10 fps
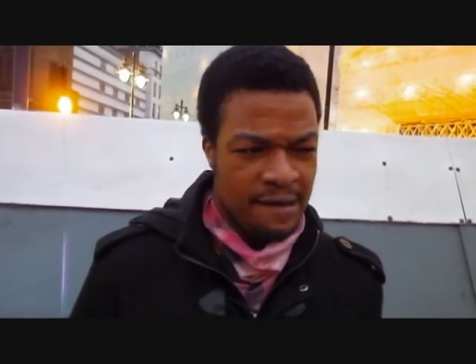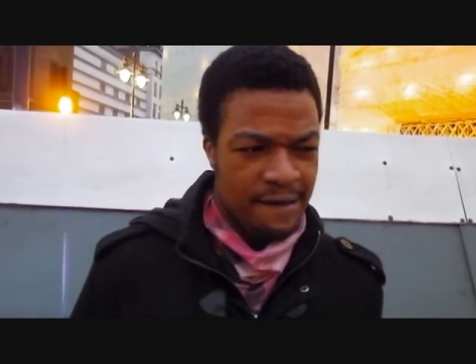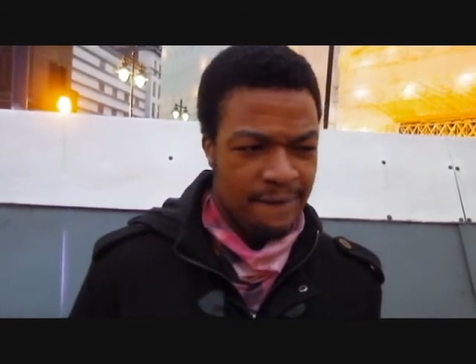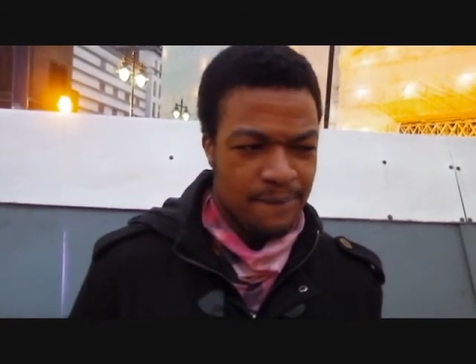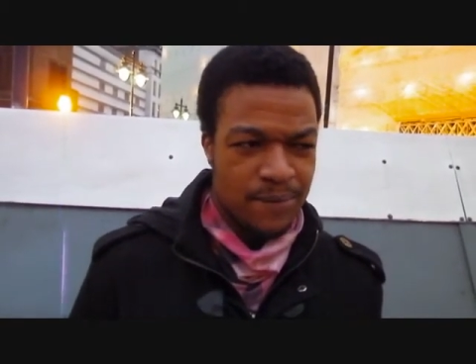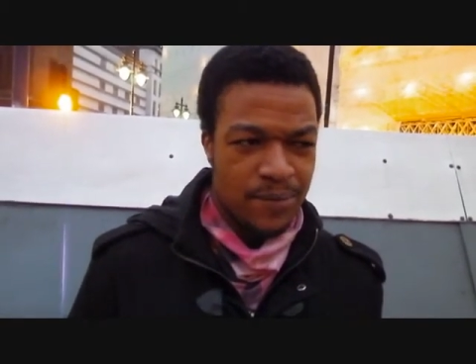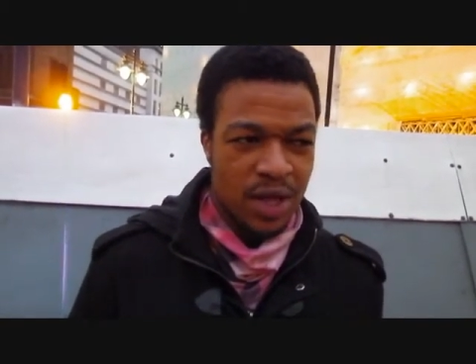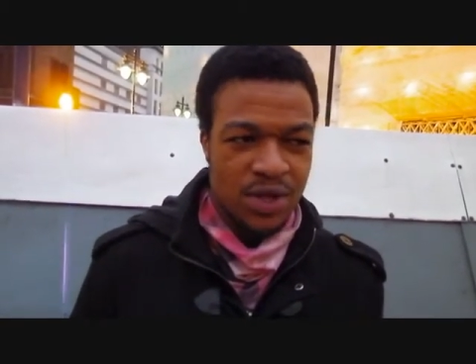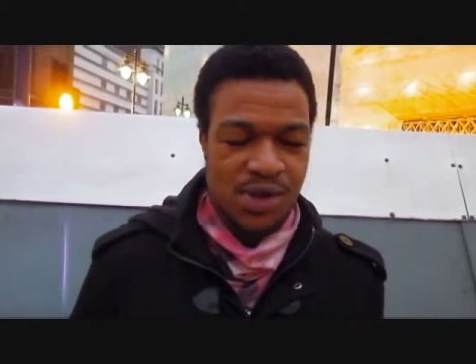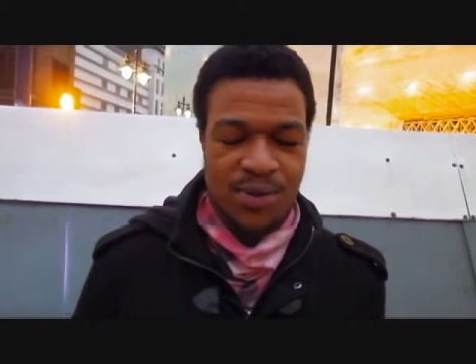
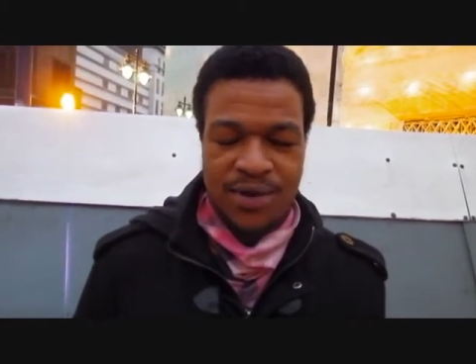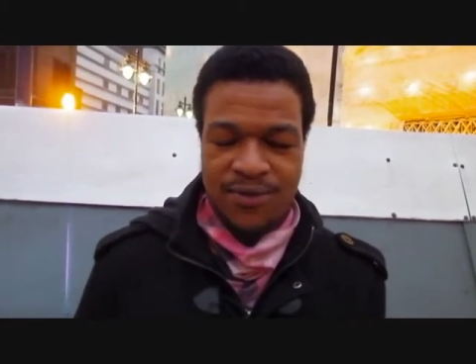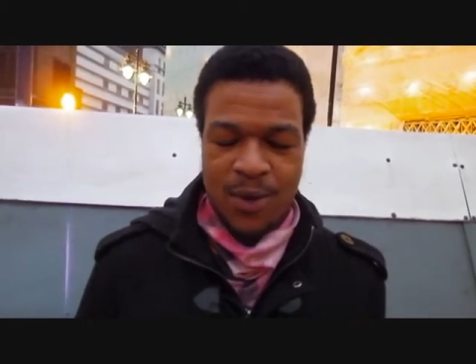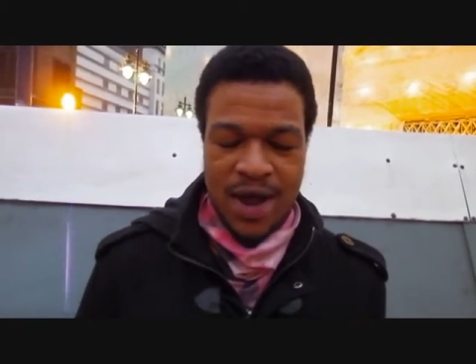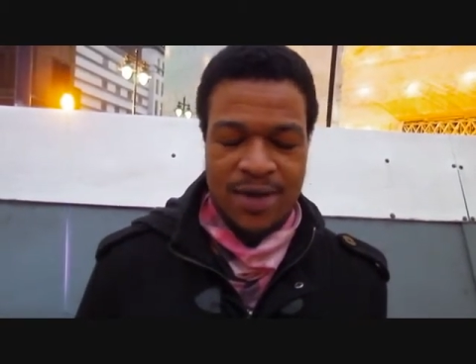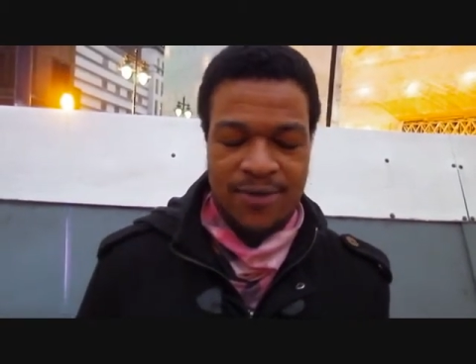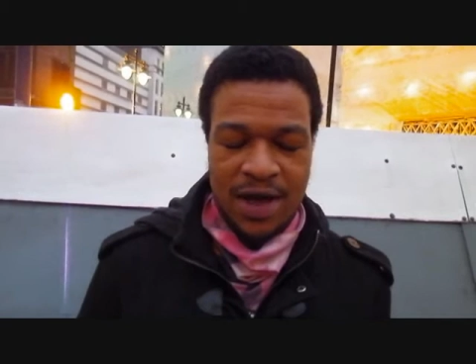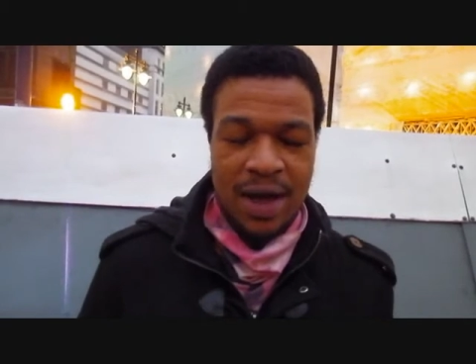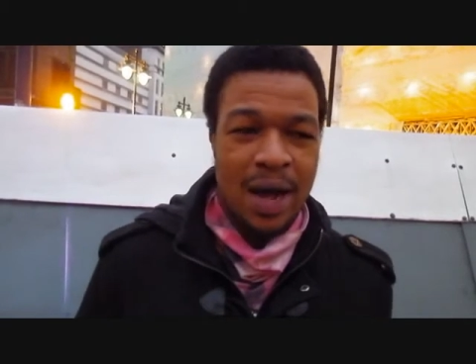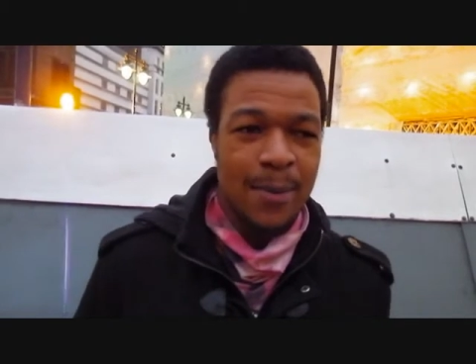I just really
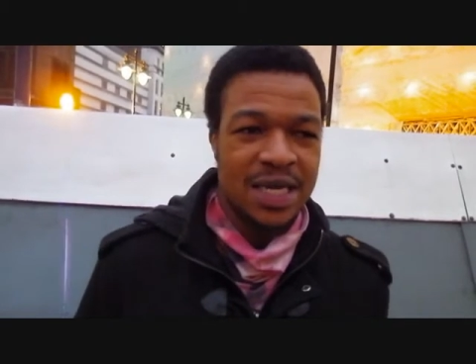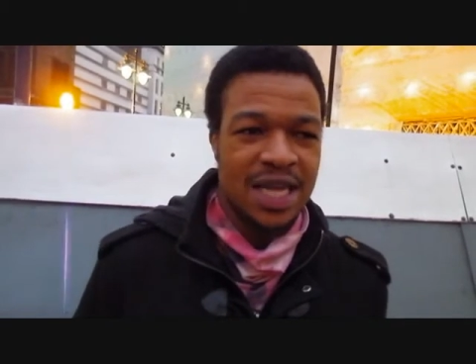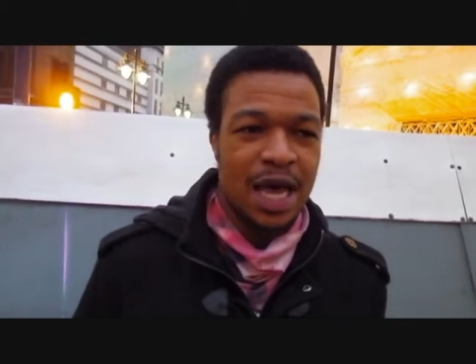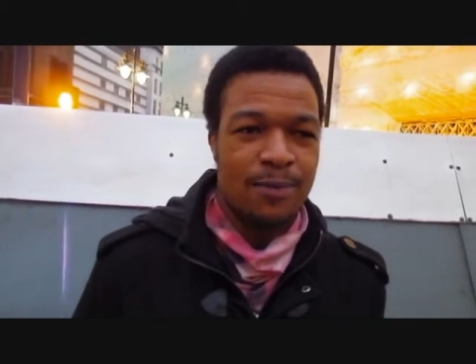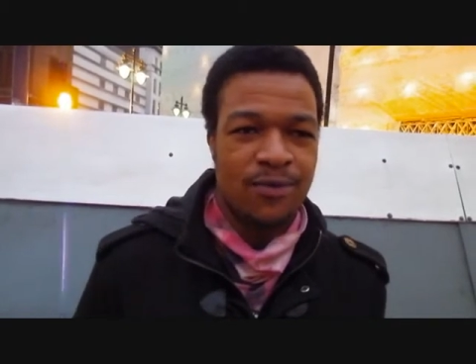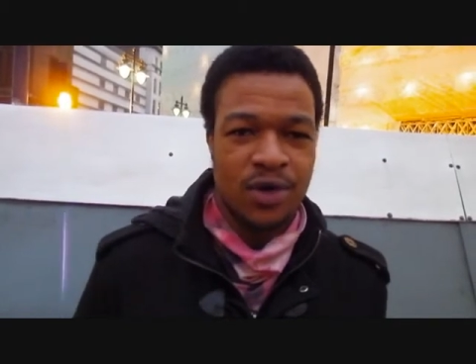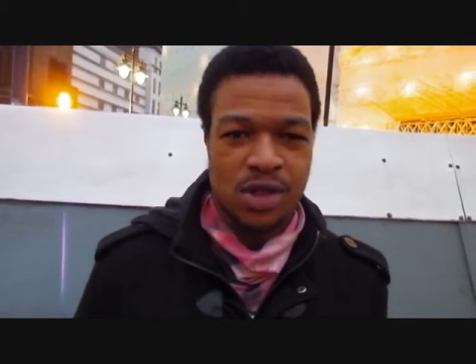felt out of my depth.